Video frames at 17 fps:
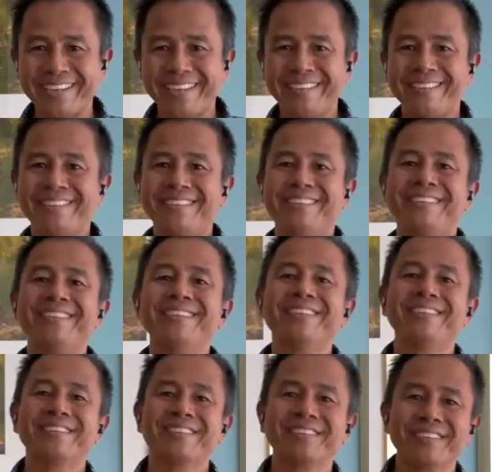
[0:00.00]
is
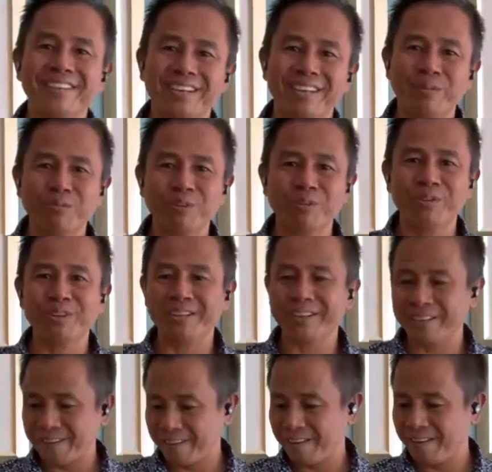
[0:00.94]

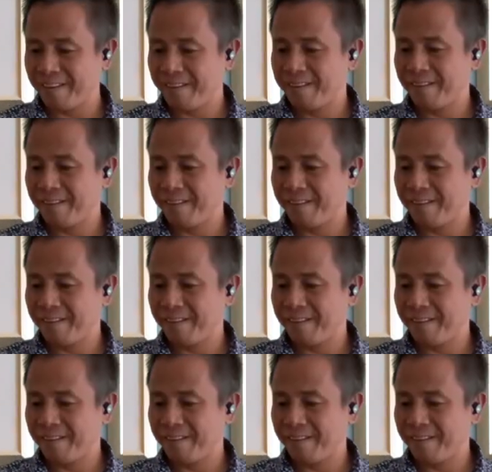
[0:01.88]
discovering